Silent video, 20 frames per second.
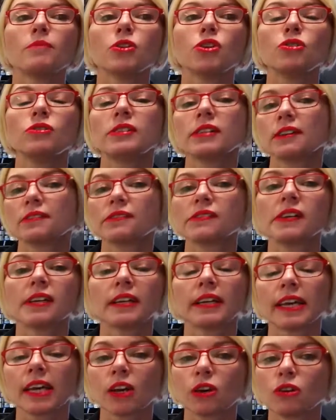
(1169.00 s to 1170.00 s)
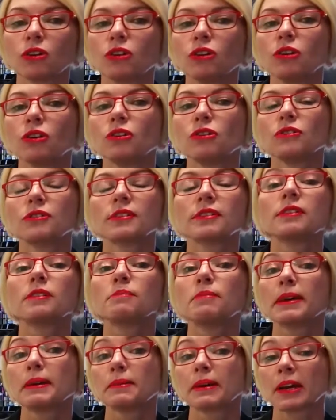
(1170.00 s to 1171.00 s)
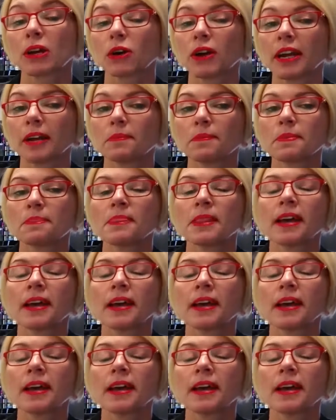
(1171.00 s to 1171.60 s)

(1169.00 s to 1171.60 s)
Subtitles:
you definitely could use the BB cream.